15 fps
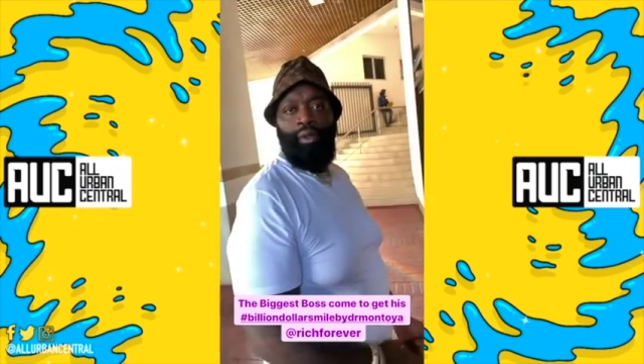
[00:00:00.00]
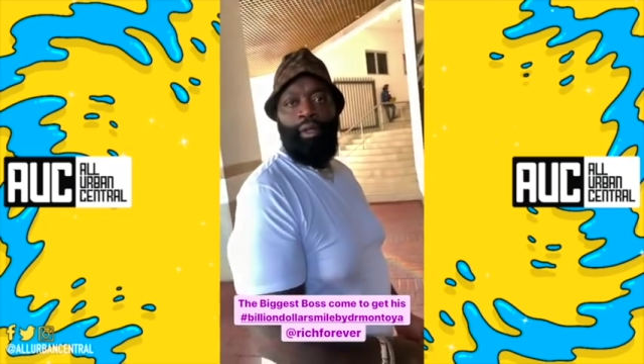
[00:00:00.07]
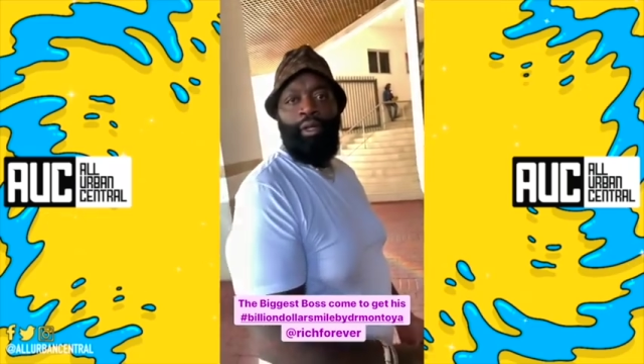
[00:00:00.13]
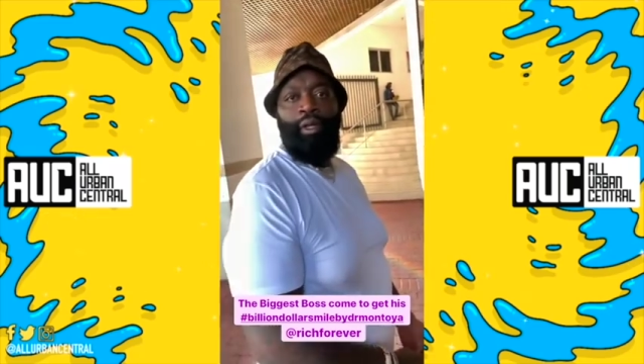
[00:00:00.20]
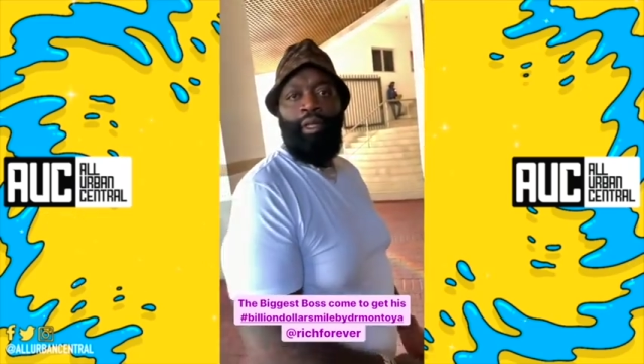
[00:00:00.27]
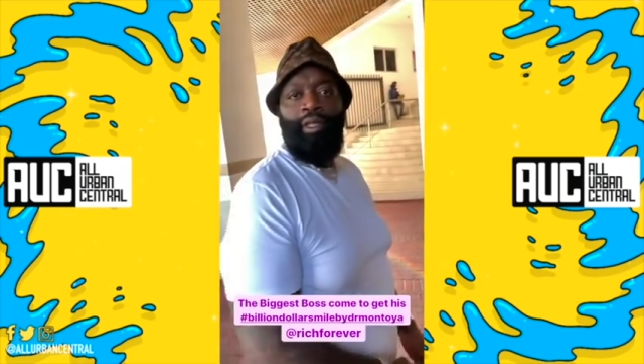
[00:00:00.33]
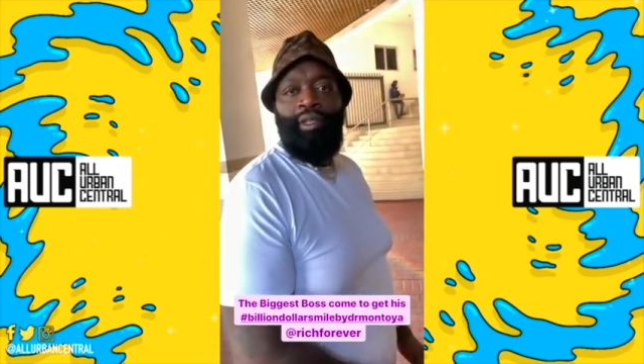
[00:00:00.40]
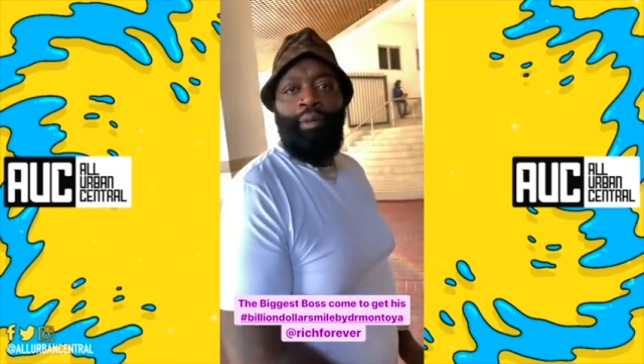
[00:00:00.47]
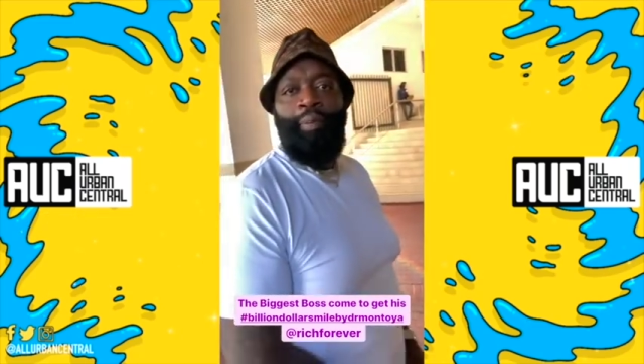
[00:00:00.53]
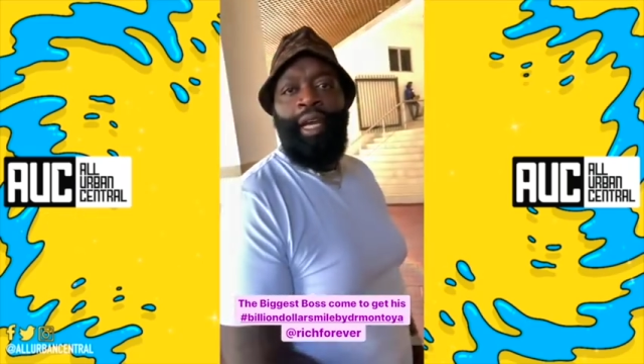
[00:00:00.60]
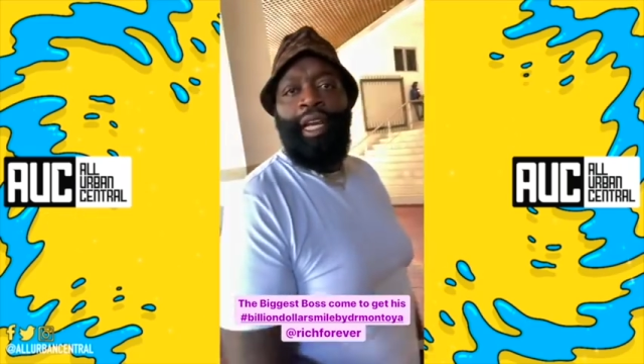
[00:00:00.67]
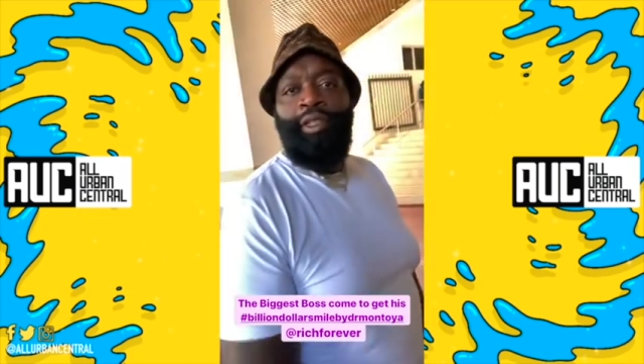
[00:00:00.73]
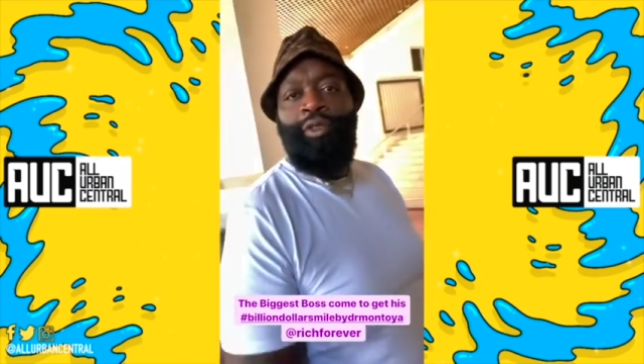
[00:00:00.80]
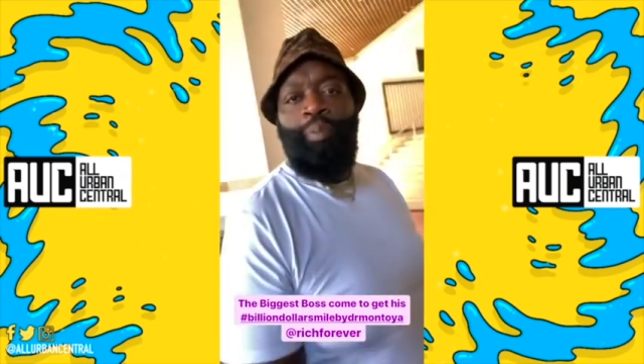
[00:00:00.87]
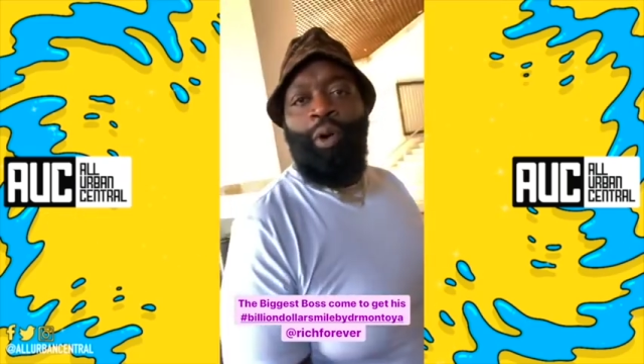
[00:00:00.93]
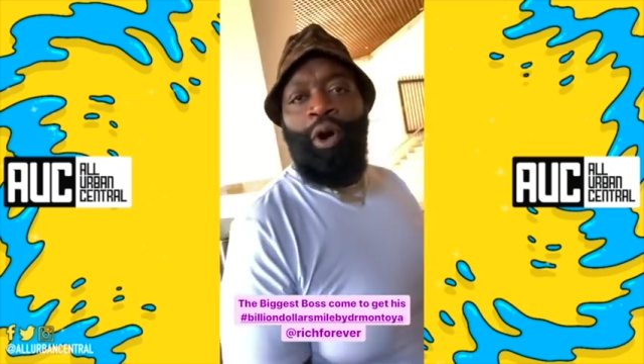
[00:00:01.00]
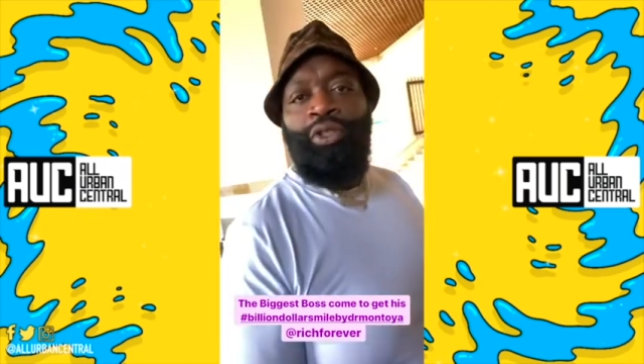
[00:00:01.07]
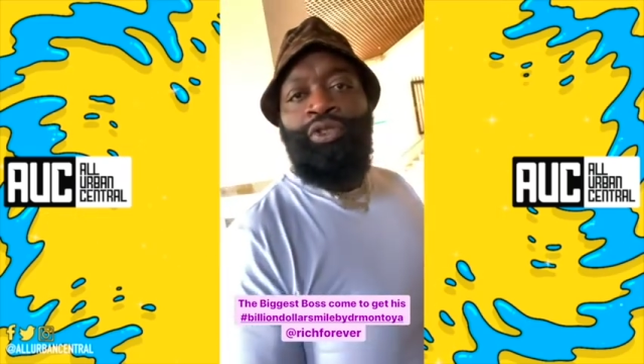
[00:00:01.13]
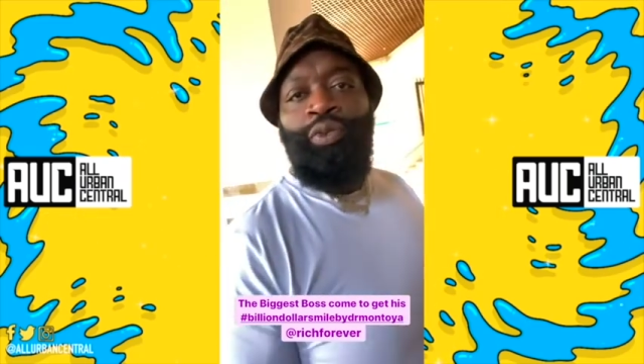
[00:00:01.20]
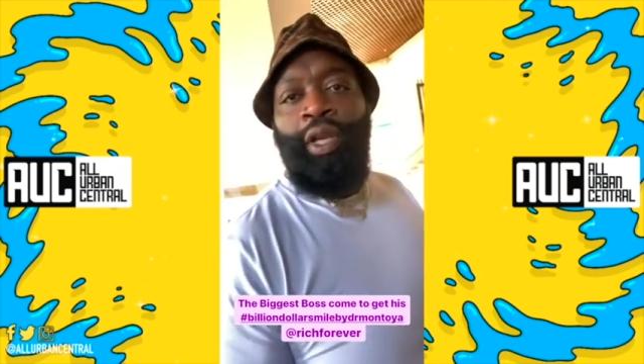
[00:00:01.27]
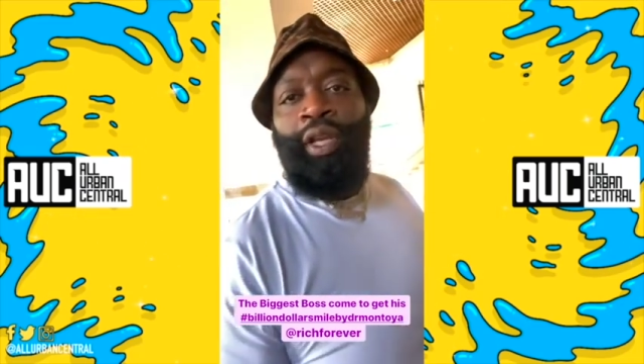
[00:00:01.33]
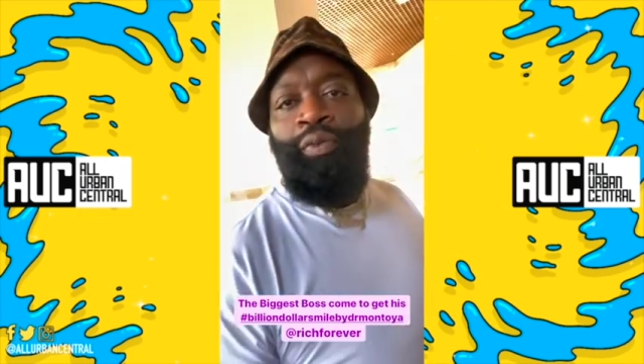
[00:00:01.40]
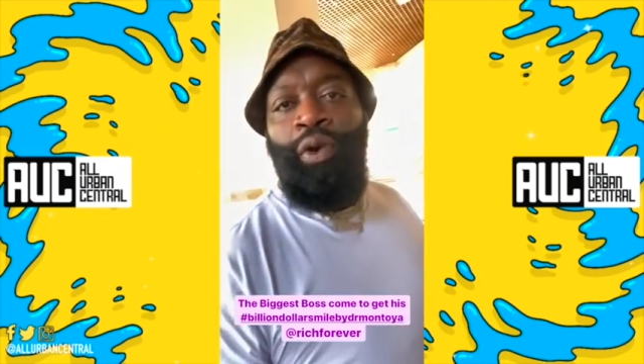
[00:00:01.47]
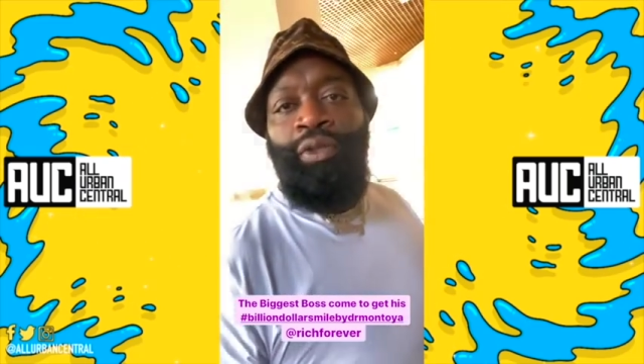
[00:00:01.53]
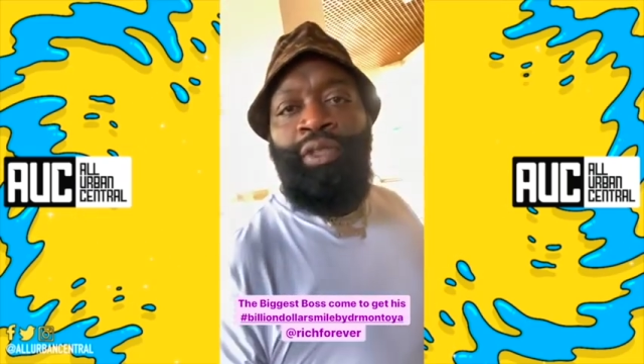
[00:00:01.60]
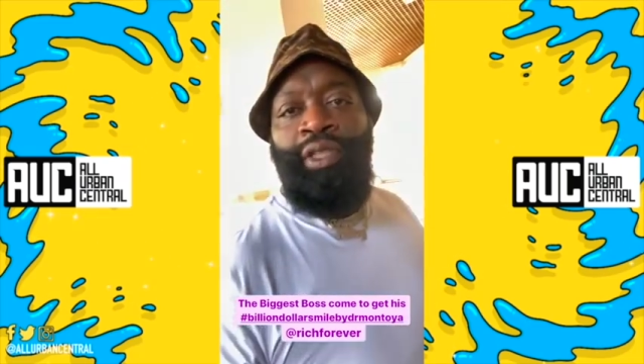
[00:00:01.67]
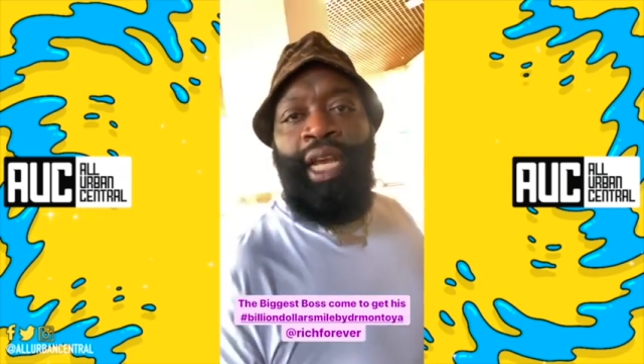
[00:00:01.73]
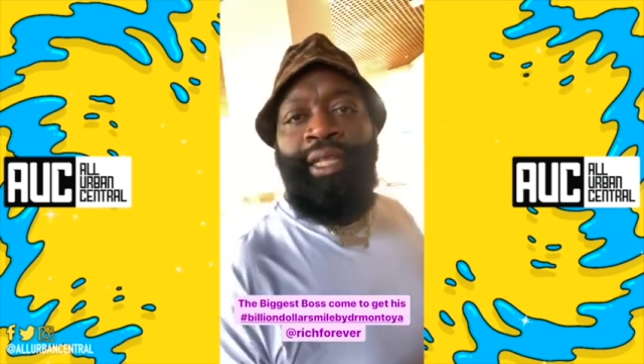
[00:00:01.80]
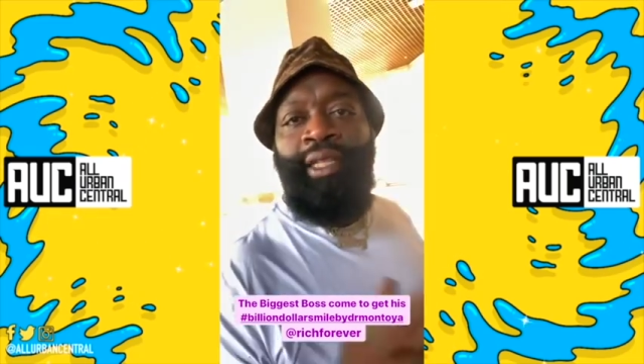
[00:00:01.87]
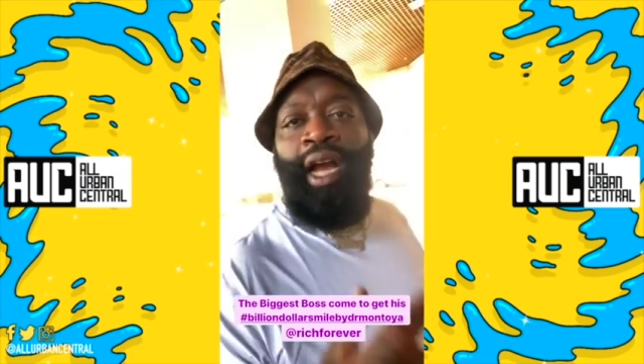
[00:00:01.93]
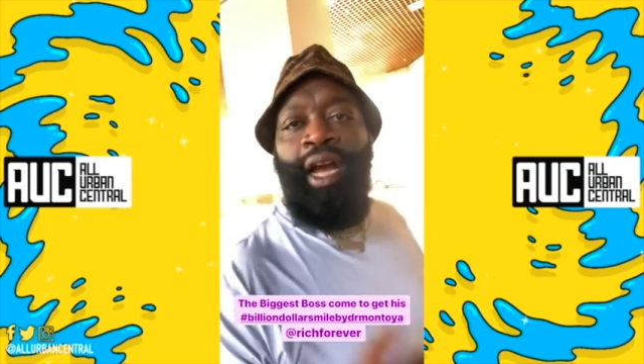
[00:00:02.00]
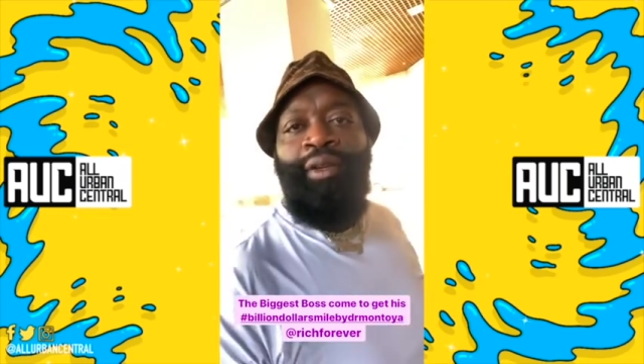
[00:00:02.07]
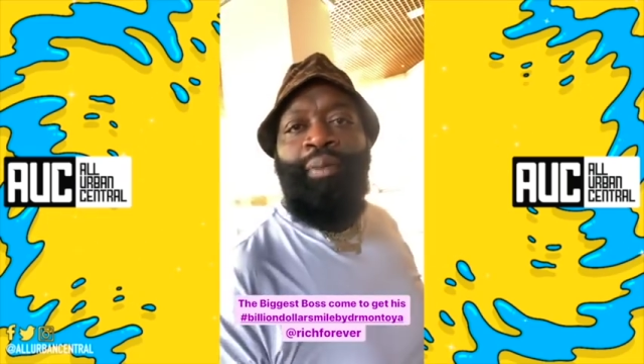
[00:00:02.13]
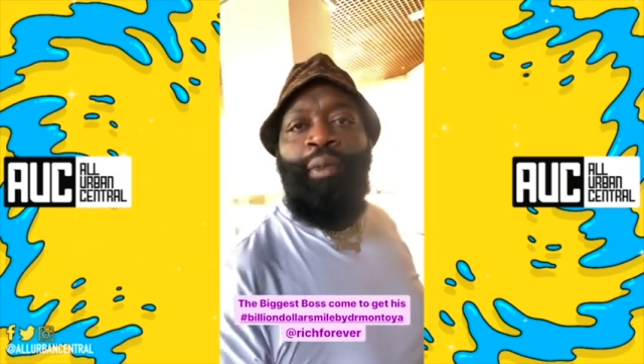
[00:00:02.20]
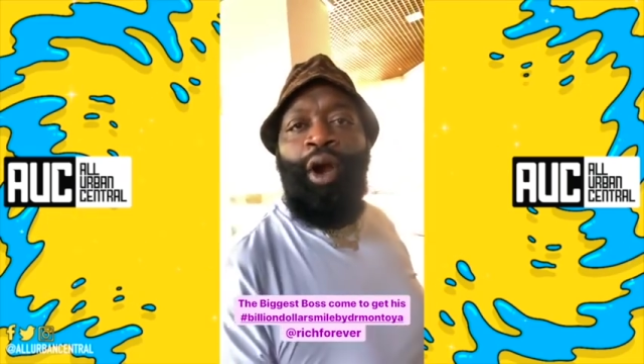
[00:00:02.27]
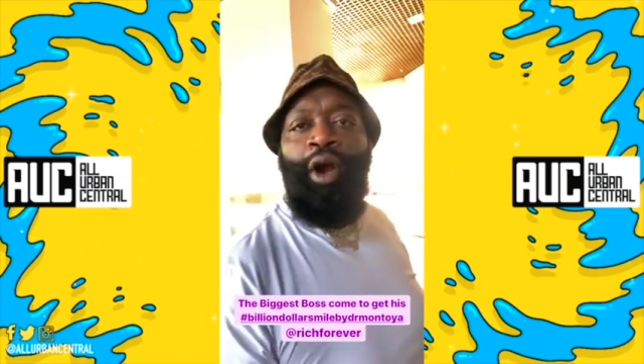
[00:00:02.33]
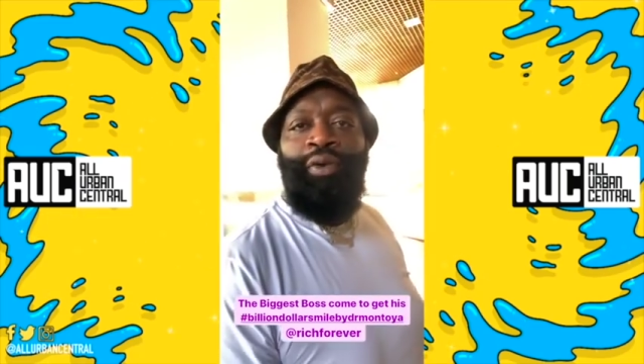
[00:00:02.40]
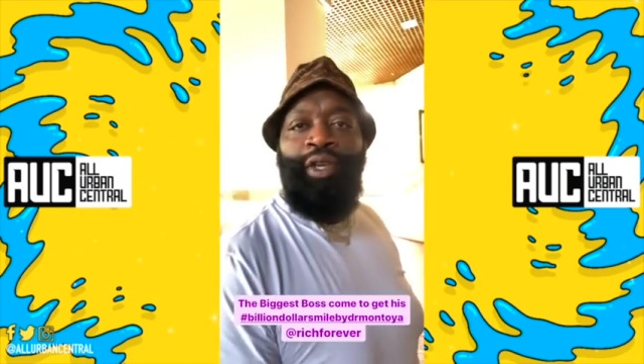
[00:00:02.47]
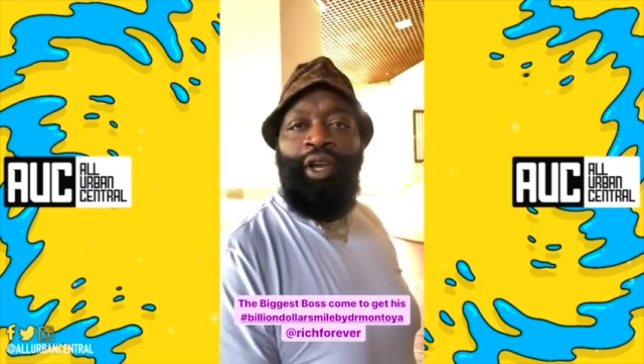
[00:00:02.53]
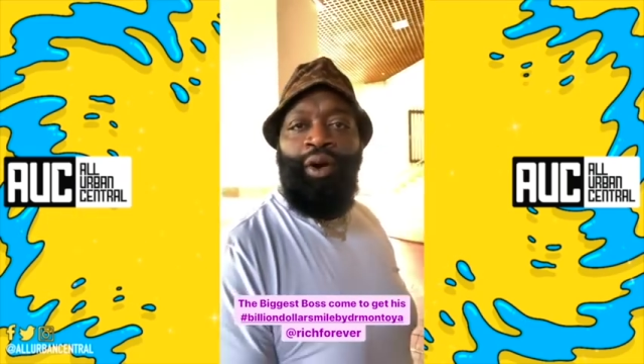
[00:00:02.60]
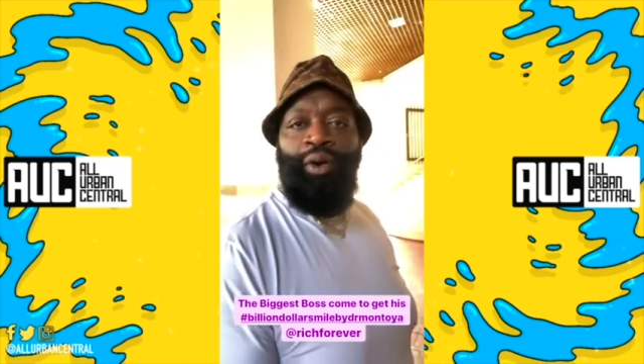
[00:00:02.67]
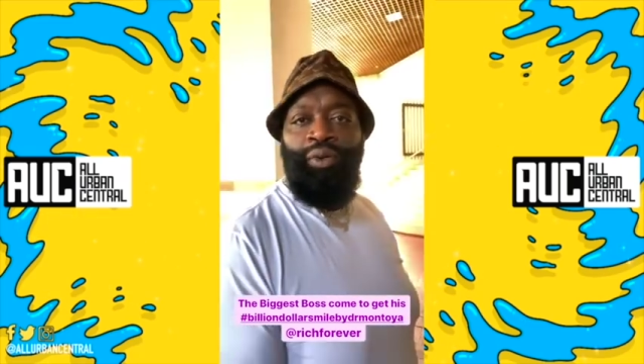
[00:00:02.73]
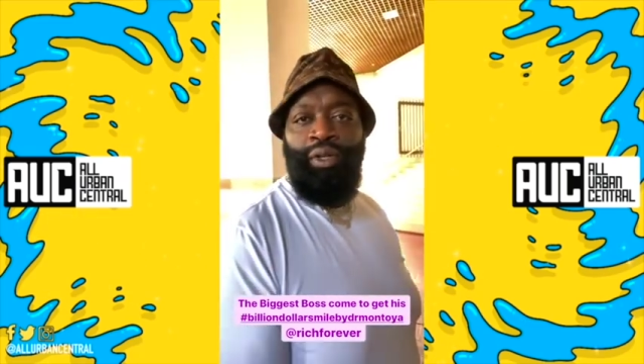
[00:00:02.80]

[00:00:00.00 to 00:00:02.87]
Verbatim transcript: It's the biggest boss, Ricky Rose, Dr. Mario.